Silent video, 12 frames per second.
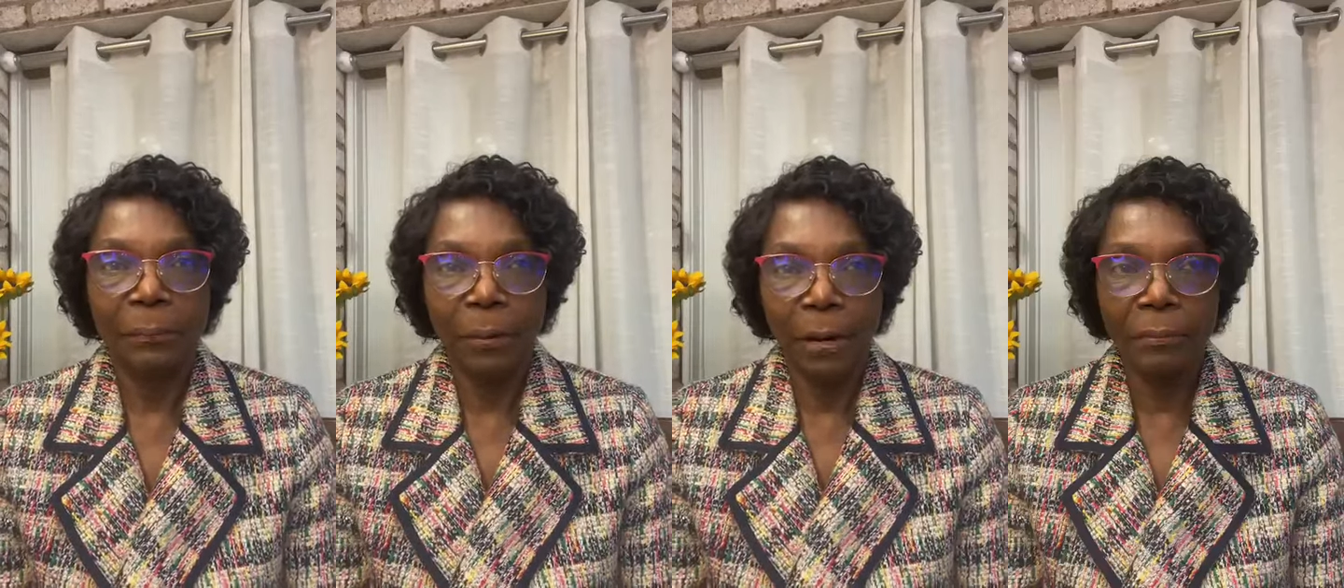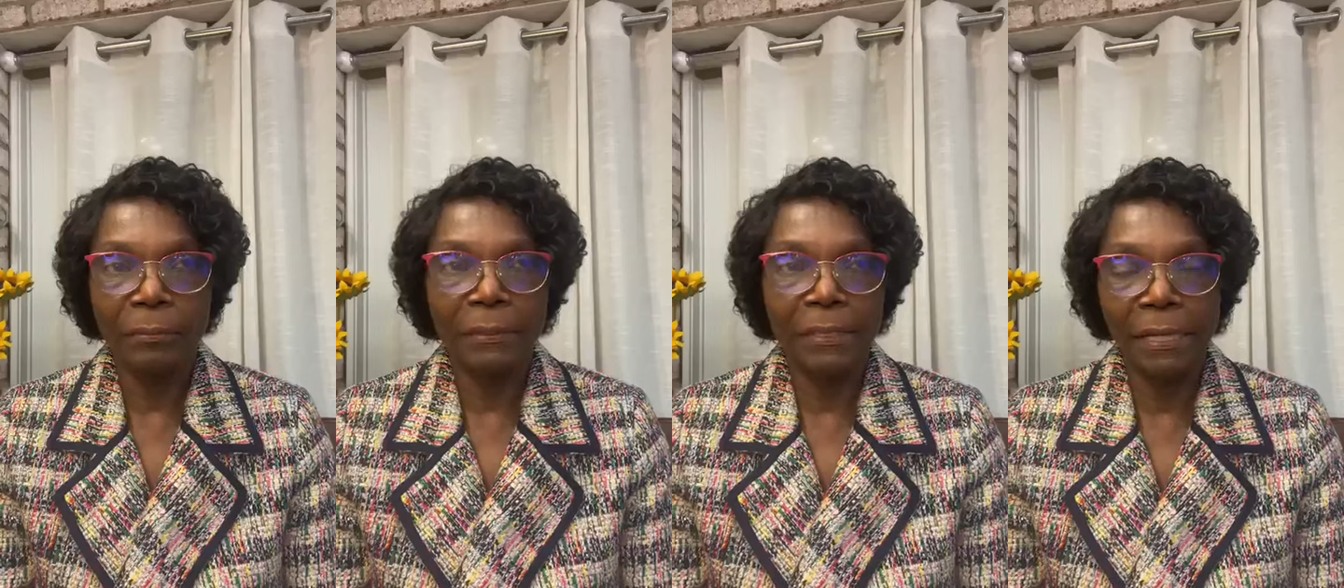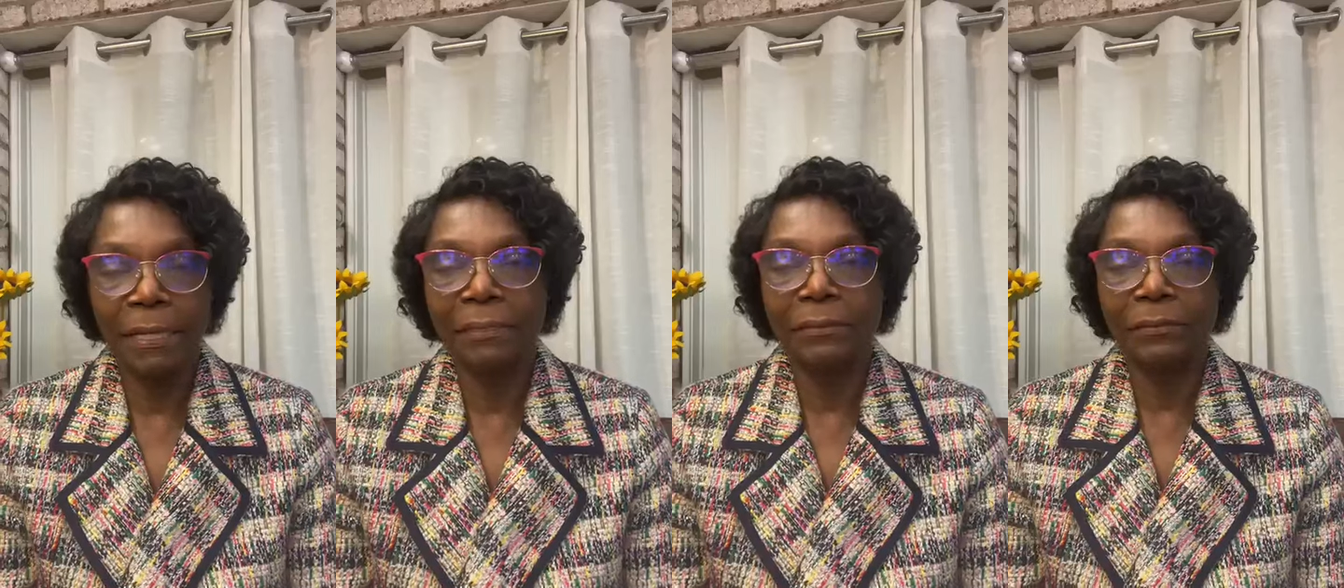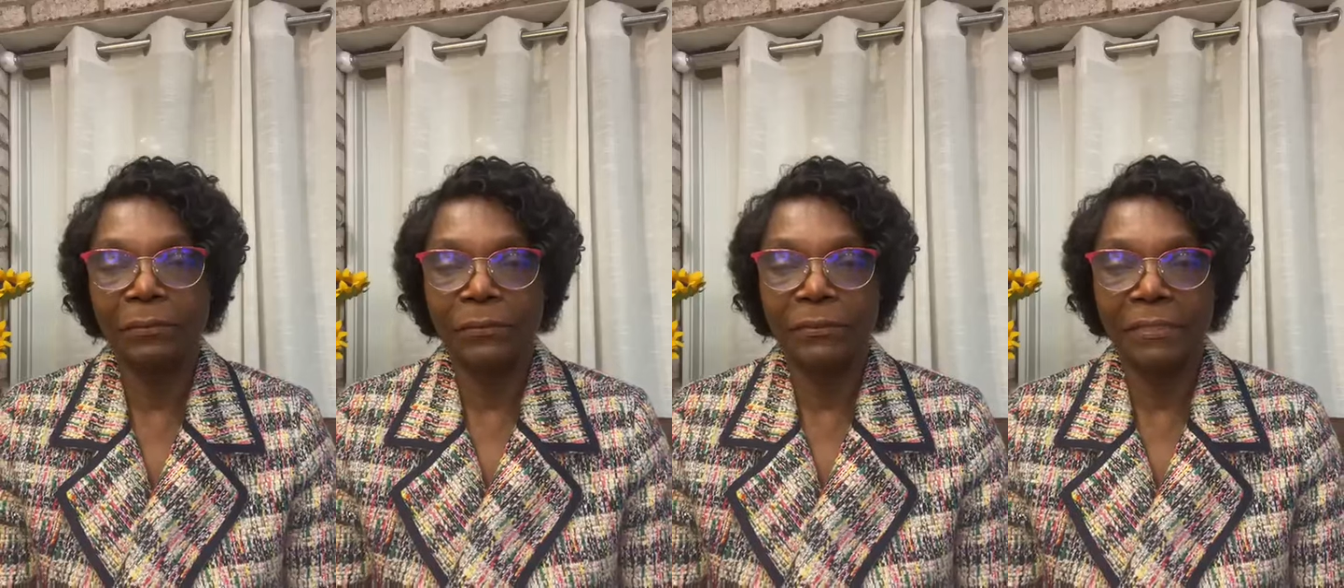probably headed
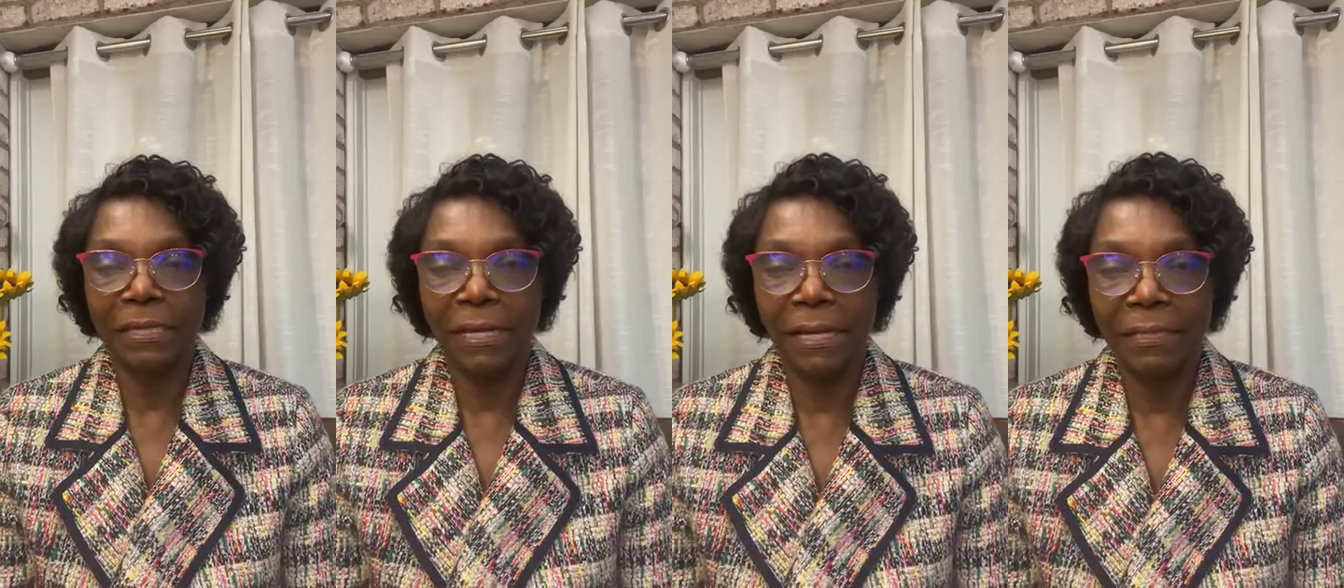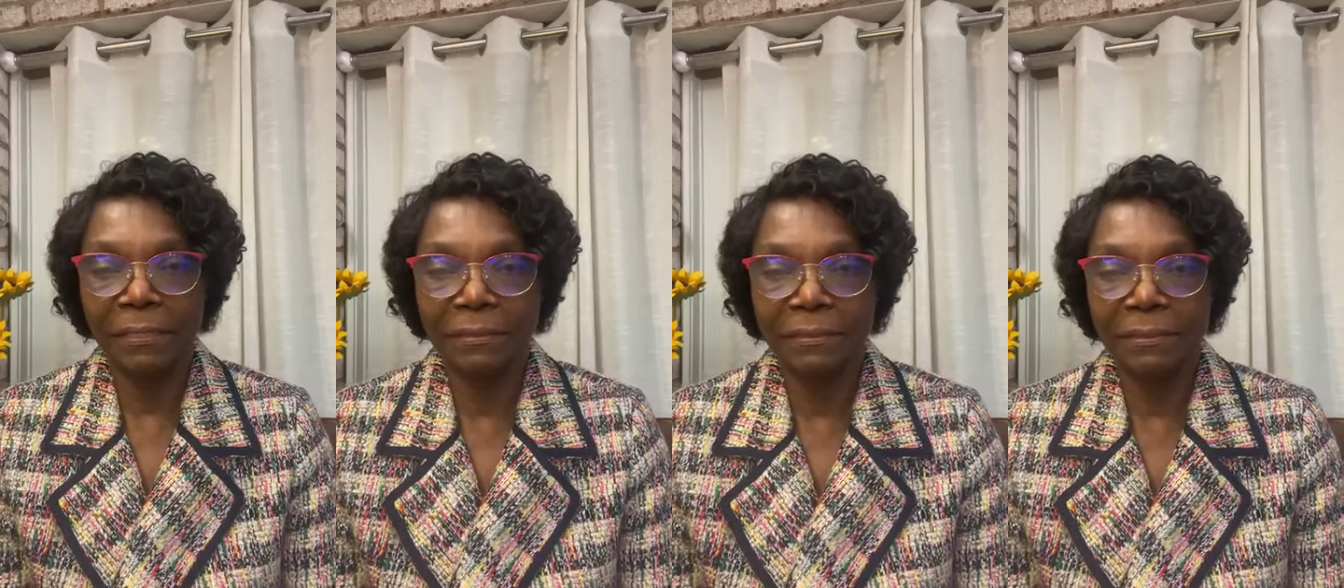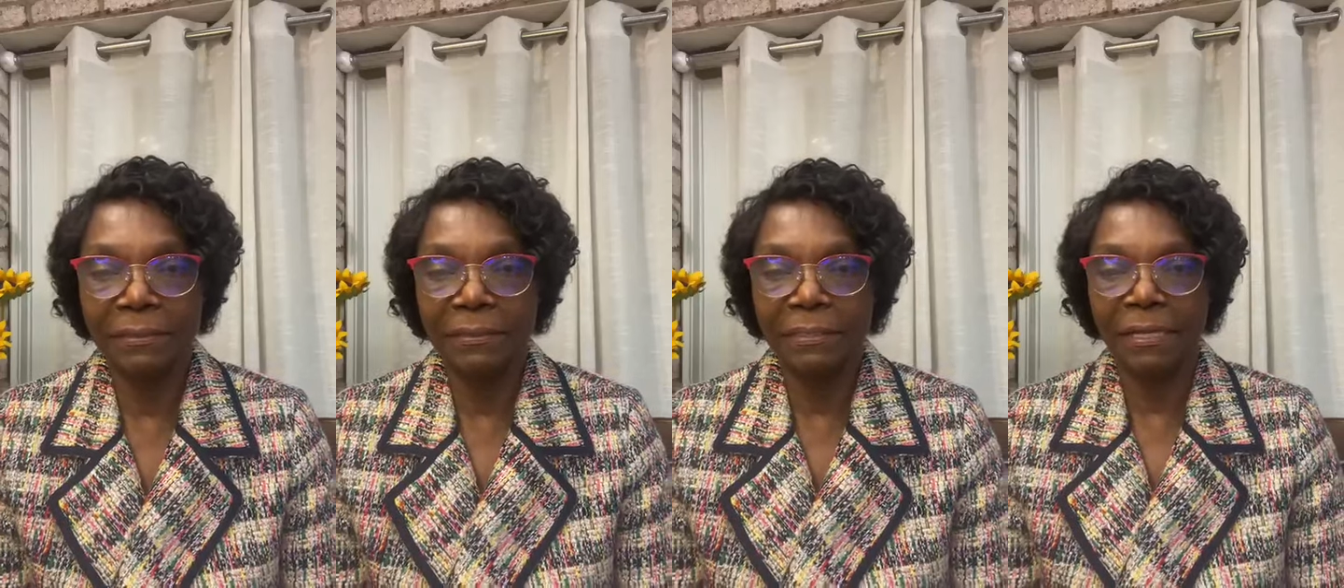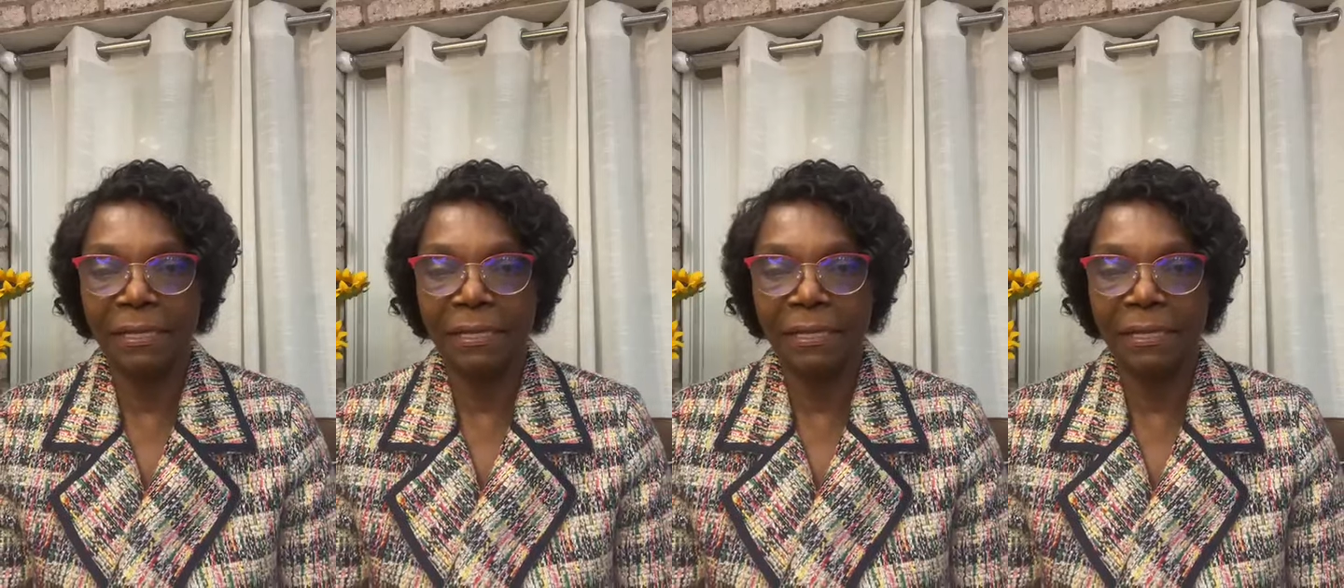towards dialysis,